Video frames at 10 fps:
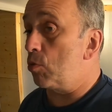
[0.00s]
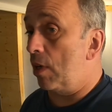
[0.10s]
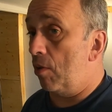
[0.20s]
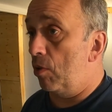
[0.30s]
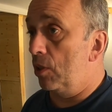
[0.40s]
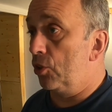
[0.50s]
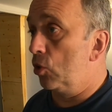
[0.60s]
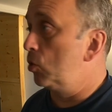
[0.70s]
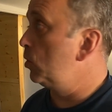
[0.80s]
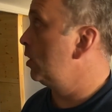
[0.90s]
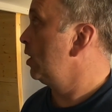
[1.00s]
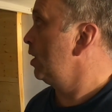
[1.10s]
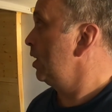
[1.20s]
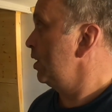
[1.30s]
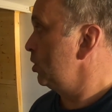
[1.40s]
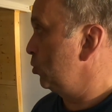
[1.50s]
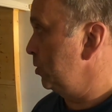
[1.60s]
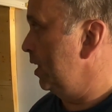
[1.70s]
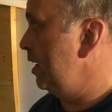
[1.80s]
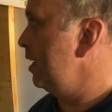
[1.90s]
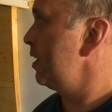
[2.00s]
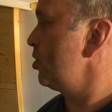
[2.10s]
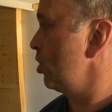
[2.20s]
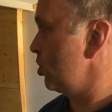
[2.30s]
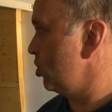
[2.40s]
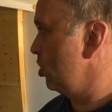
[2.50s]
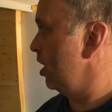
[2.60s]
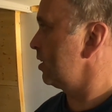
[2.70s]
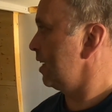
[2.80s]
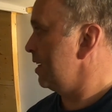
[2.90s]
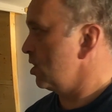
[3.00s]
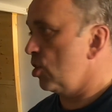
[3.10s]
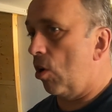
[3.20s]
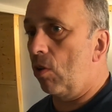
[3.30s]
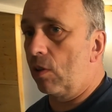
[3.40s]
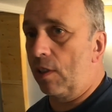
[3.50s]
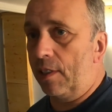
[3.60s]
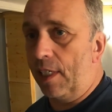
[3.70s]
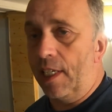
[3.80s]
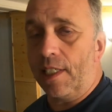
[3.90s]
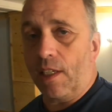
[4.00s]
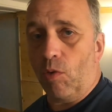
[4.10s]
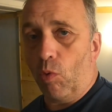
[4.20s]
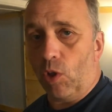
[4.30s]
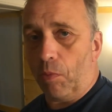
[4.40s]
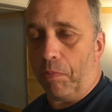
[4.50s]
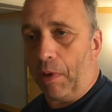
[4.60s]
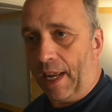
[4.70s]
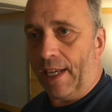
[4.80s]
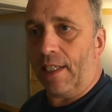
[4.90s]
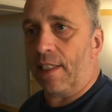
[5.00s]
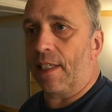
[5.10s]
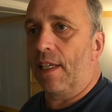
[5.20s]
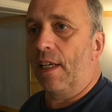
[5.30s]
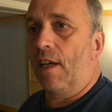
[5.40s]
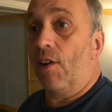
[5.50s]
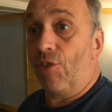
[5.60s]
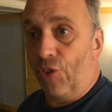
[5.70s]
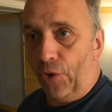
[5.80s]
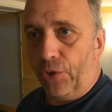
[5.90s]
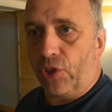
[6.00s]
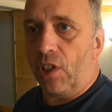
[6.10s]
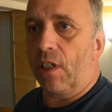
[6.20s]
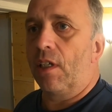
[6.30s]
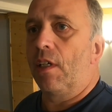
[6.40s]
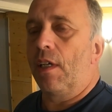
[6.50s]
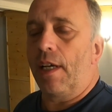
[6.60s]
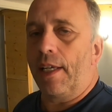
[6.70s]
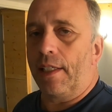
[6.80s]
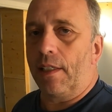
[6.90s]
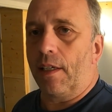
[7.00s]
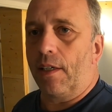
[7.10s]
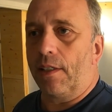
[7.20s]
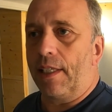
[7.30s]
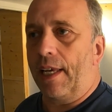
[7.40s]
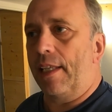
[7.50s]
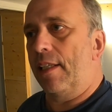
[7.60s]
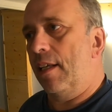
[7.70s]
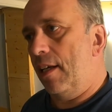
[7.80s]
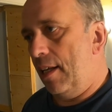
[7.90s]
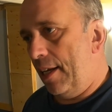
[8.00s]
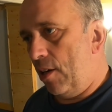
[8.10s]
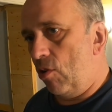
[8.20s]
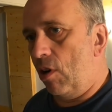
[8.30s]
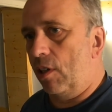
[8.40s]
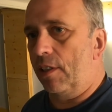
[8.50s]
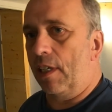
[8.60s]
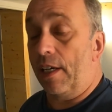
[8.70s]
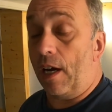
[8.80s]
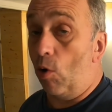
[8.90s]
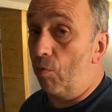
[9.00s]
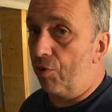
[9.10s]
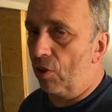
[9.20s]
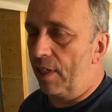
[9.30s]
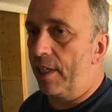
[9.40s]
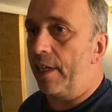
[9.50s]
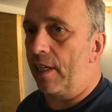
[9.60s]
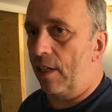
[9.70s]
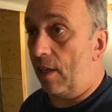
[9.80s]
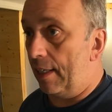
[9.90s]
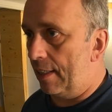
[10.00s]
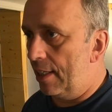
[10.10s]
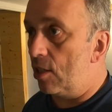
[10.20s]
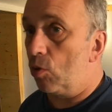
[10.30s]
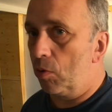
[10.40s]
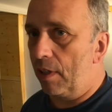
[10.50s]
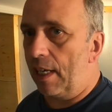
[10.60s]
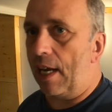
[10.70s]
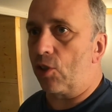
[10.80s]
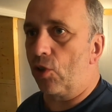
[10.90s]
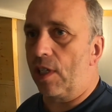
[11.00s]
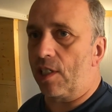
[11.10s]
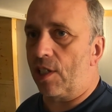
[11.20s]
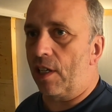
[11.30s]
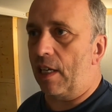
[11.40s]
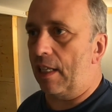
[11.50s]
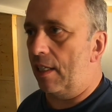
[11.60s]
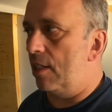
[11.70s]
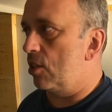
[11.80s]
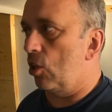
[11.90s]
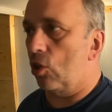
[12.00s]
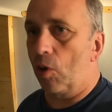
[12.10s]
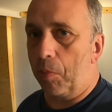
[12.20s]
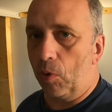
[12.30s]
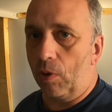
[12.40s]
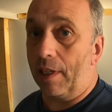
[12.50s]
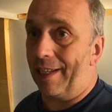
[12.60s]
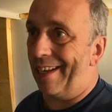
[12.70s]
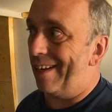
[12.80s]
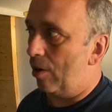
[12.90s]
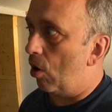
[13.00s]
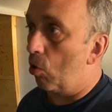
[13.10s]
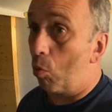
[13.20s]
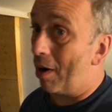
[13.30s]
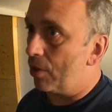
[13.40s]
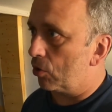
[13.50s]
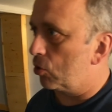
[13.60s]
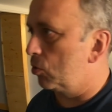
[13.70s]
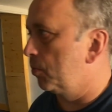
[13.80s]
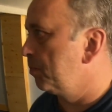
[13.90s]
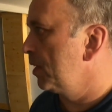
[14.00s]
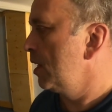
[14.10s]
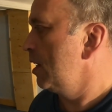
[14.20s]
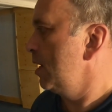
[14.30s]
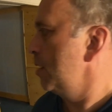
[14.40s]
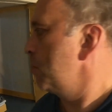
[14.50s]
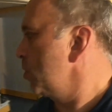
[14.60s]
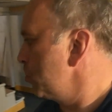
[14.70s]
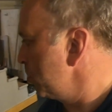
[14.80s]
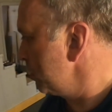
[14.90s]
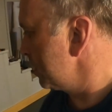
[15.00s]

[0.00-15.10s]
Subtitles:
what I will do today. Just cut, install these wood planks first, and then later on, hopefully at least today, I should install at least a couple or 1 or 2. But we will